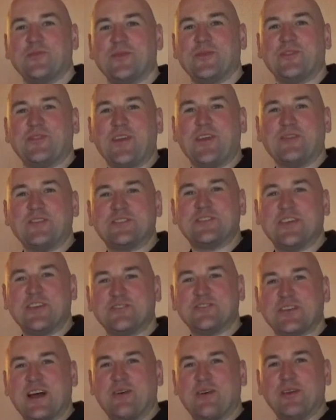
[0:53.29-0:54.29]
if you ever see
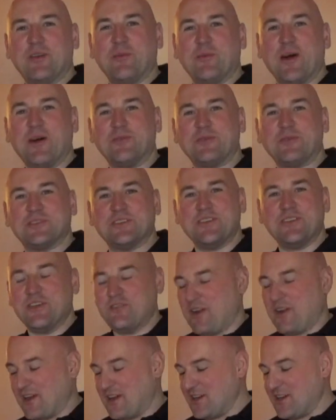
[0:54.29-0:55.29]
us out and about and you
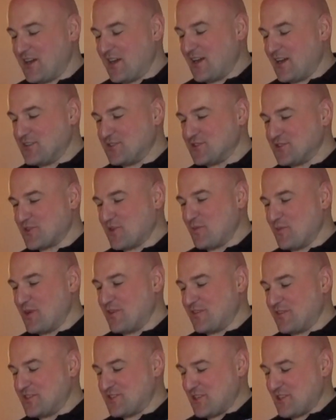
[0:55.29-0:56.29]
recognise us, come
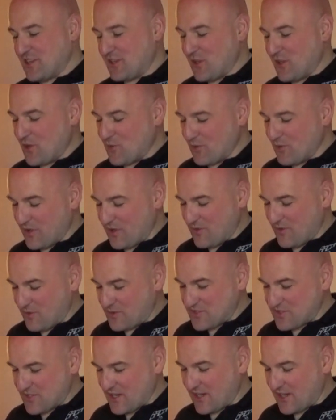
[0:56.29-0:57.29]
over and say hello, we'll give you a
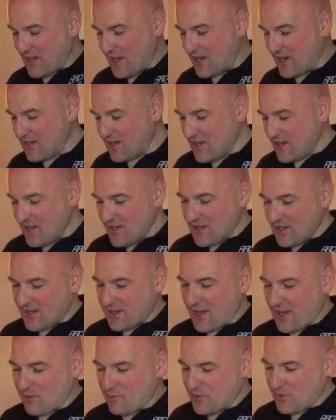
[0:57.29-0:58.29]
sticker.
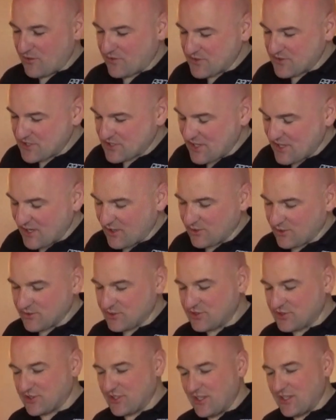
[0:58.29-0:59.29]
Camera for
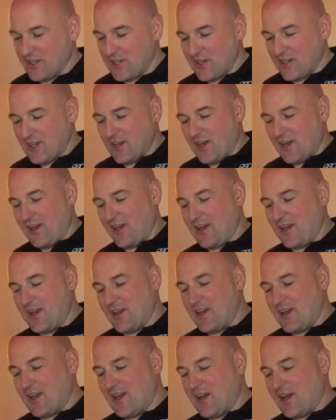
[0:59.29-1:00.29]
stills.
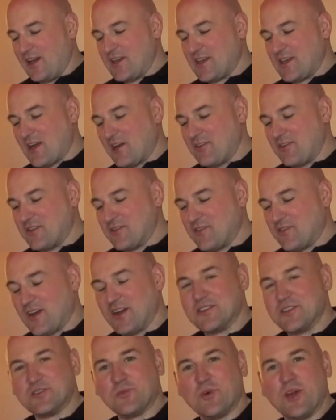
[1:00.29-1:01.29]
I carry the
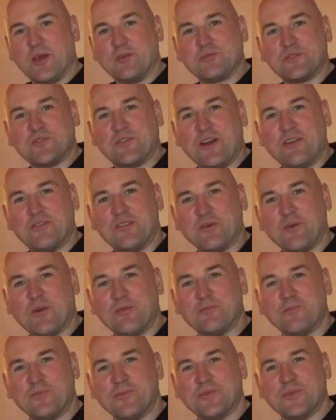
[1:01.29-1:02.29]
visor wipes for
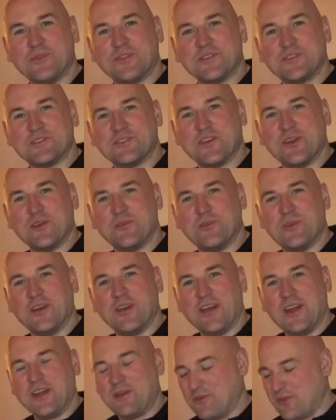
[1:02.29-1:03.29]
everyone, so
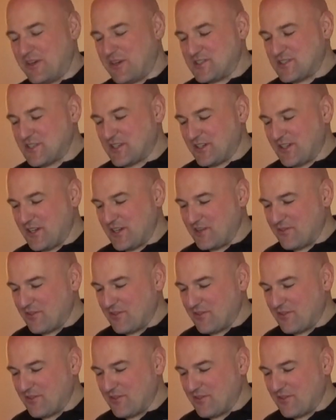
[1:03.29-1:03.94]
anyone needs to clean the